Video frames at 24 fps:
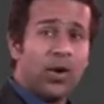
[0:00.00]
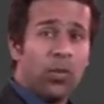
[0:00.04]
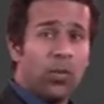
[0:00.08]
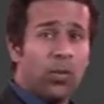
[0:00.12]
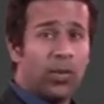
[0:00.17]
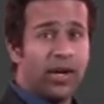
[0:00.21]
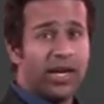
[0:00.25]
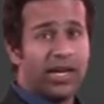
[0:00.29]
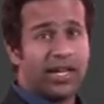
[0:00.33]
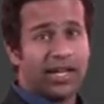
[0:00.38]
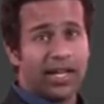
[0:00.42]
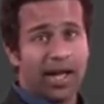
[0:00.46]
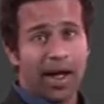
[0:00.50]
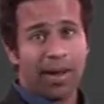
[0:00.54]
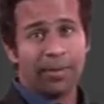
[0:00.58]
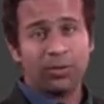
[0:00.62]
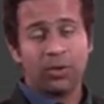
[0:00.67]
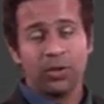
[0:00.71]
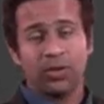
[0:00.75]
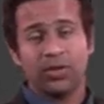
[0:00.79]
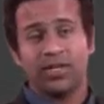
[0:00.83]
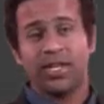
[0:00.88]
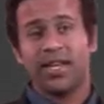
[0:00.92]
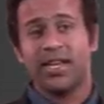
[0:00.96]
We'll come
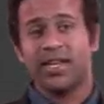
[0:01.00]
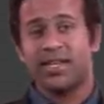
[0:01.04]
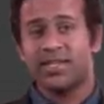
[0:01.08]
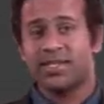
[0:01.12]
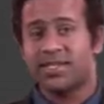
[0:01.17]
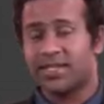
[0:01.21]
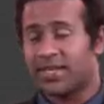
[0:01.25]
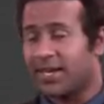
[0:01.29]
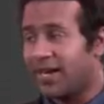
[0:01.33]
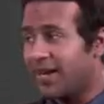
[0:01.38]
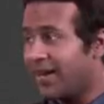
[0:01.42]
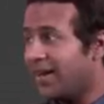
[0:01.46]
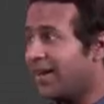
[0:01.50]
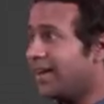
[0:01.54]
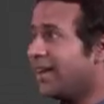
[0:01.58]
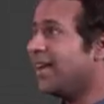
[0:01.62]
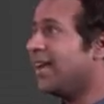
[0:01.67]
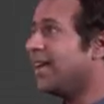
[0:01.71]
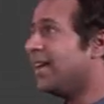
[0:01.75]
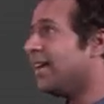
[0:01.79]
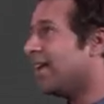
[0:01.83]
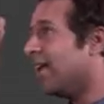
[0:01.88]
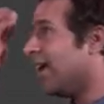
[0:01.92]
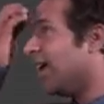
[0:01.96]
to this in
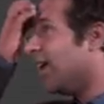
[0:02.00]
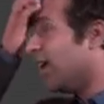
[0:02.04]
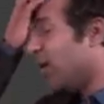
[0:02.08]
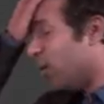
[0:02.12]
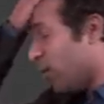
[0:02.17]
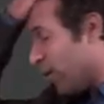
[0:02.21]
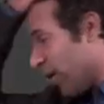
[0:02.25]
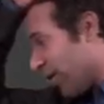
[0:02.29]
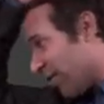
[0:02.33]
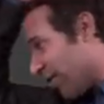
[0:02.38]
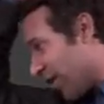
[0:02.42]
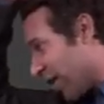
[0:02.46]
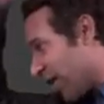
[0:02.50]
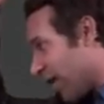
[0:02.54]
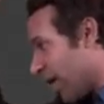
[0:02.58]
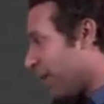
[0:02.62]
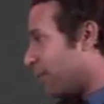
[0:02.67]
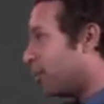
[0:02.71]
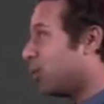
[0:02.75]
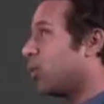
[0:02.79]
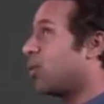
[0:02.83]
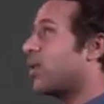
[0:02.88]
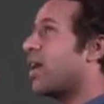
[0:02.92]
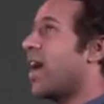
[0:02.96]
detail when we
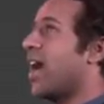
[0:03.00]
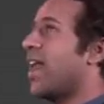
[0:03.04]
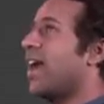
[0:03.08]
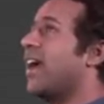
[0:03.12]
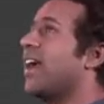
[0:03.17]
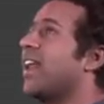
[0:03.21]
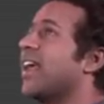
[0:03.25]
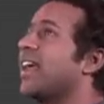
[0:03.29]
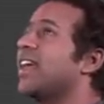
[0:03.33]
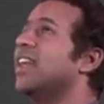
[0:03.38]
come to kinetic